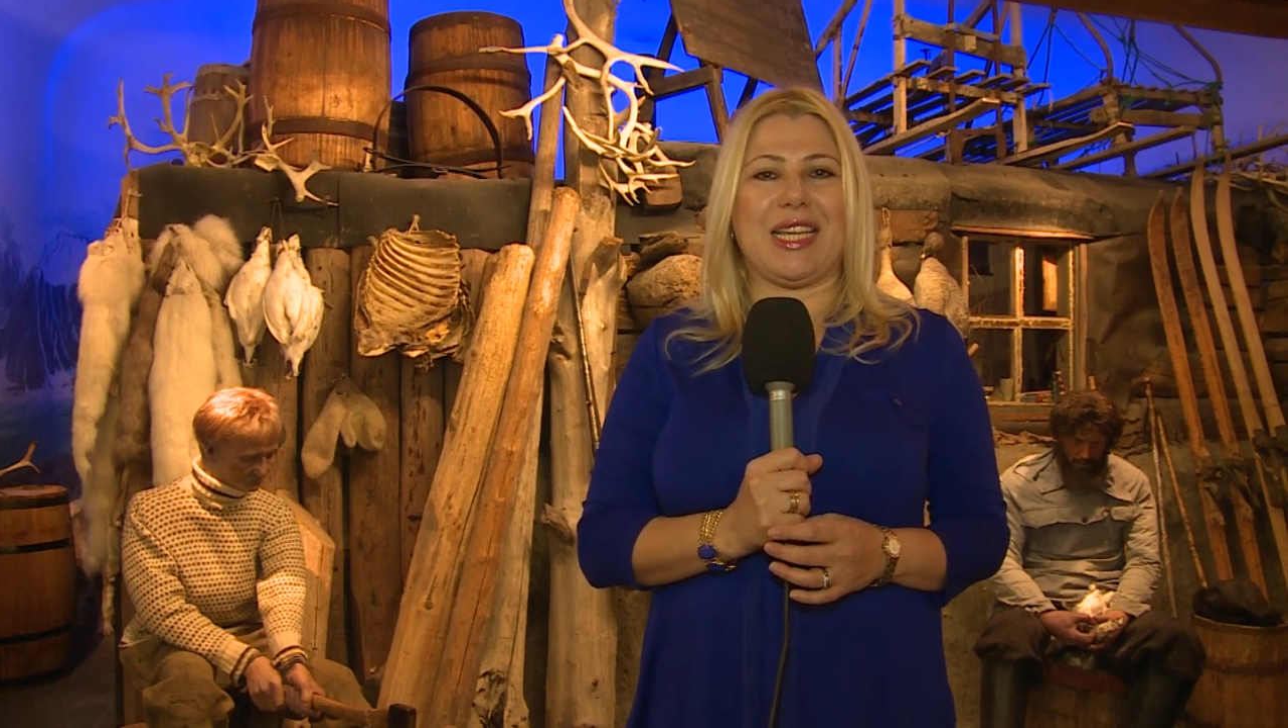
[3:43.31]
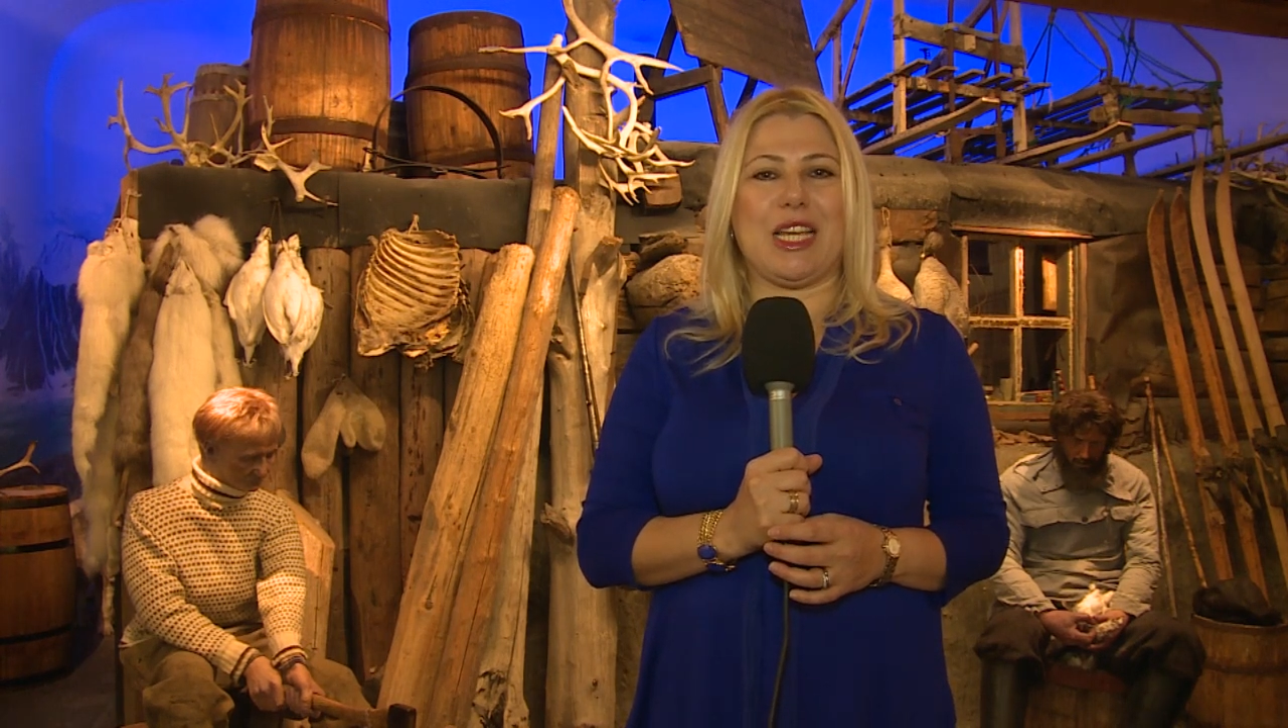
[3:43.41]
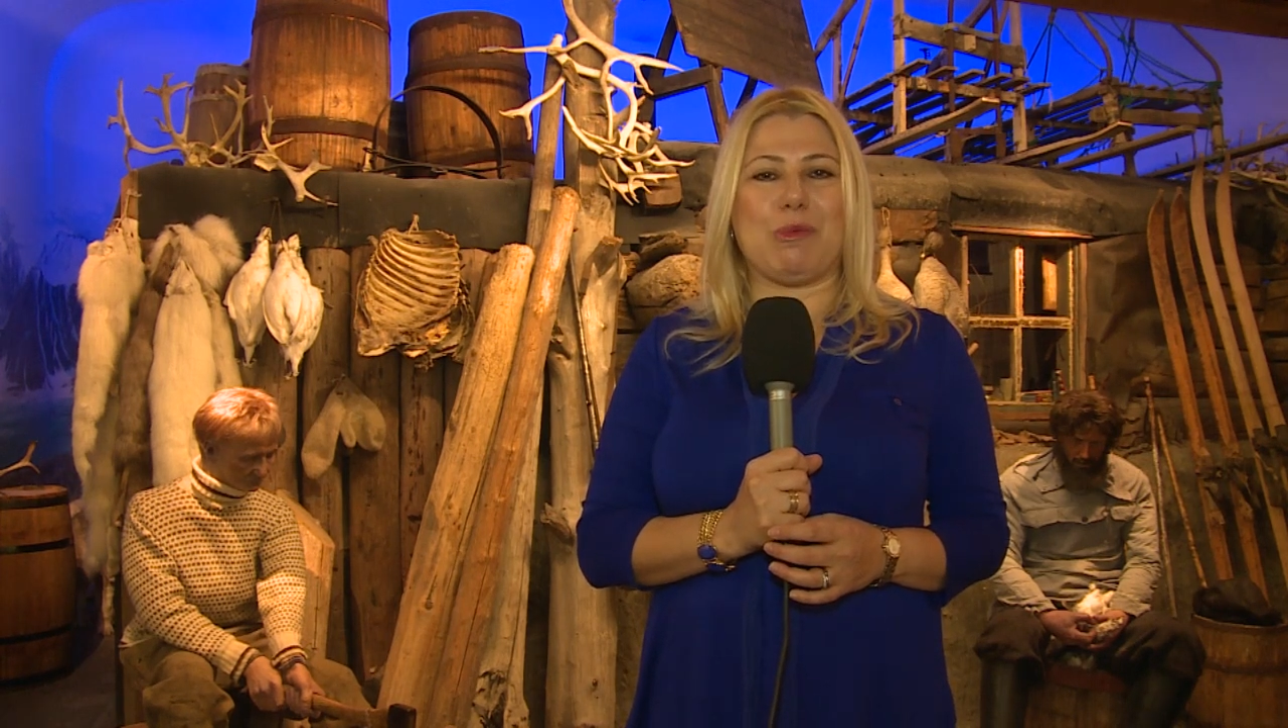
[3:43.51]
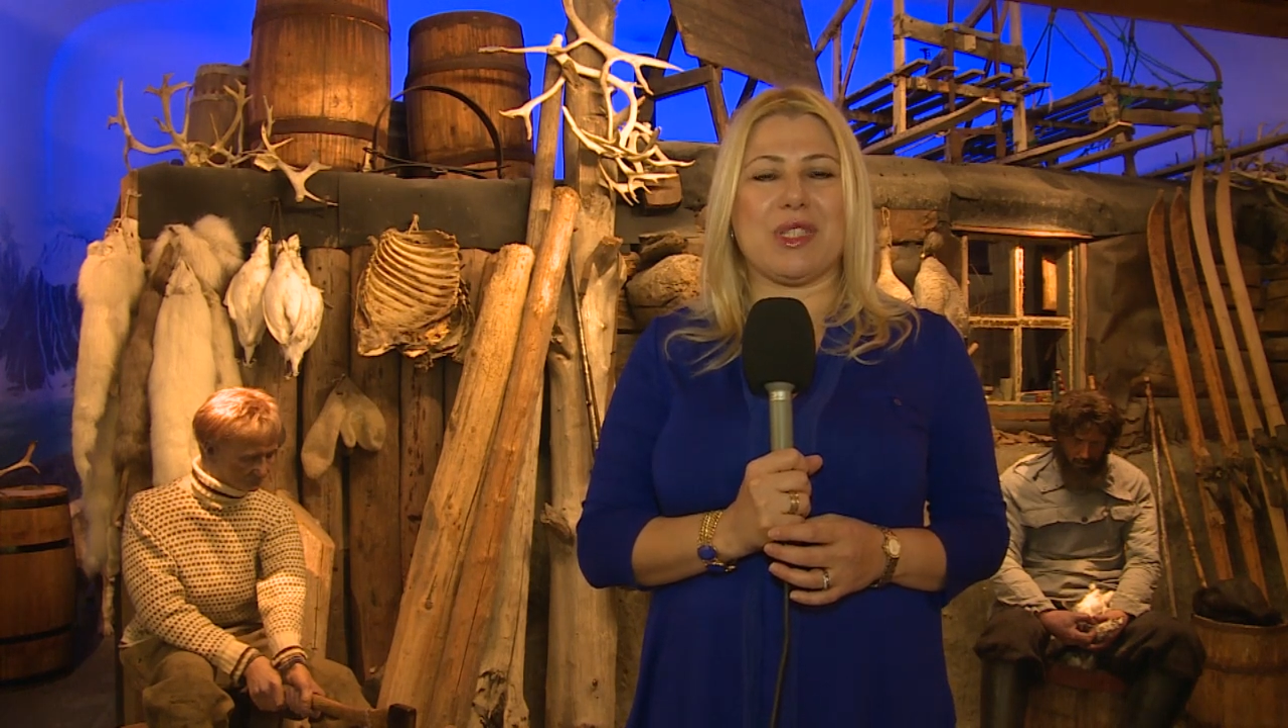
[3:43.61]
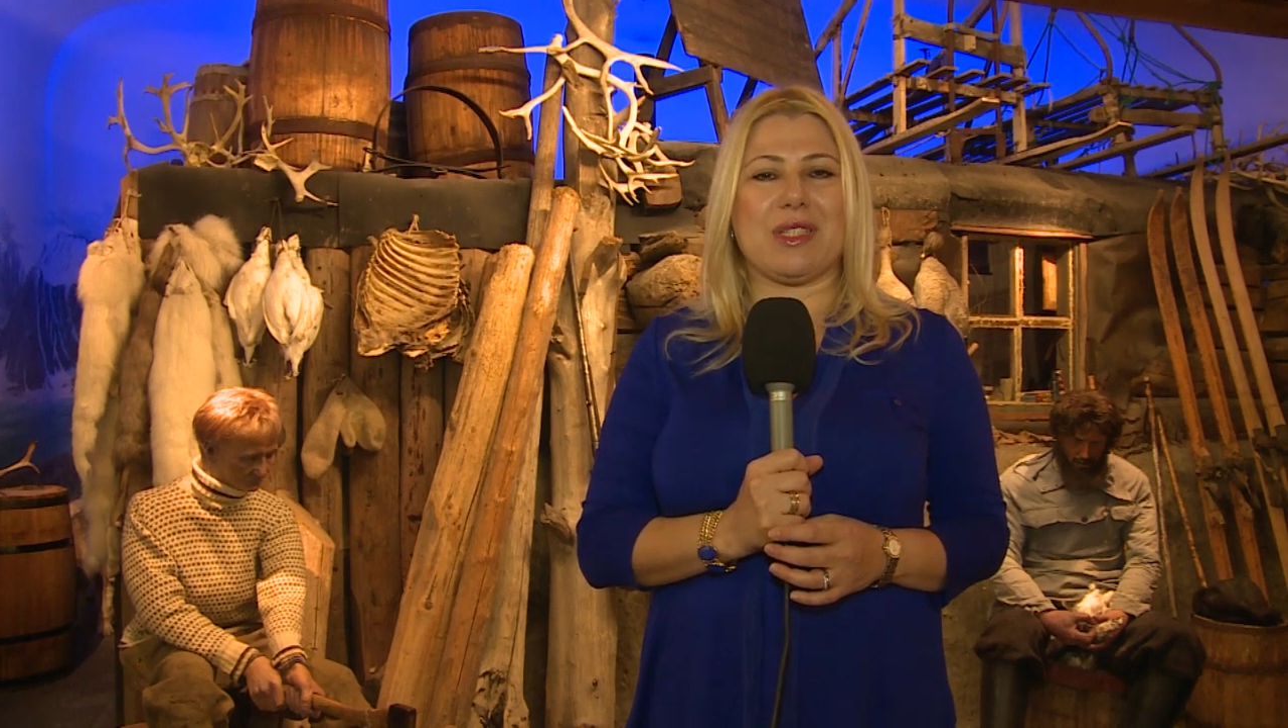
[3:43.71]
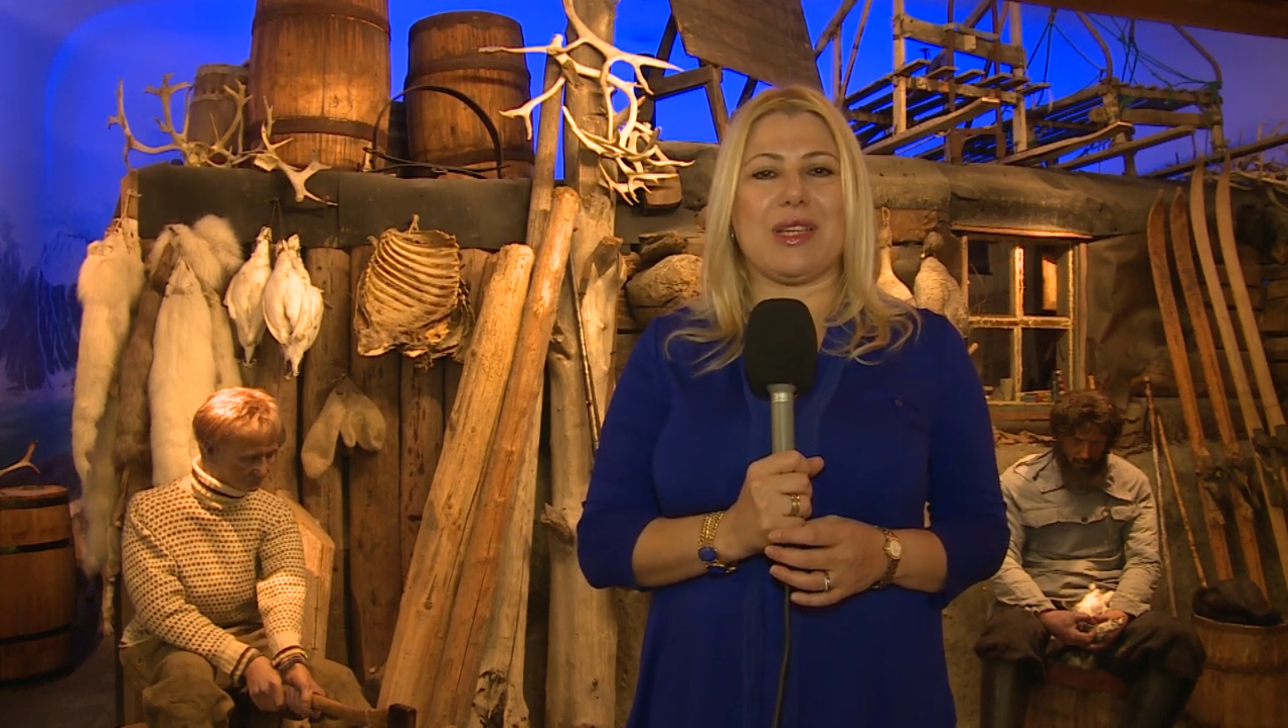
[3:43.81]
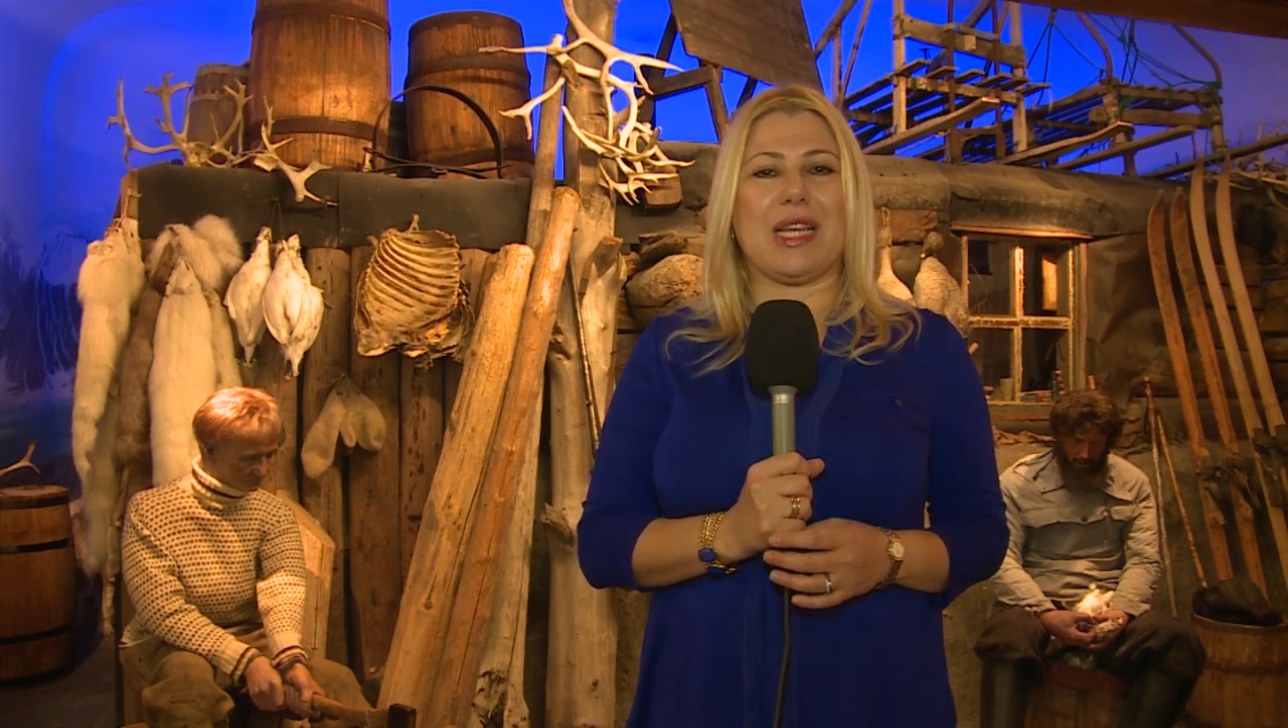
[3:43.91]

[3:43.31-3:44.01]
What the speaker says: games,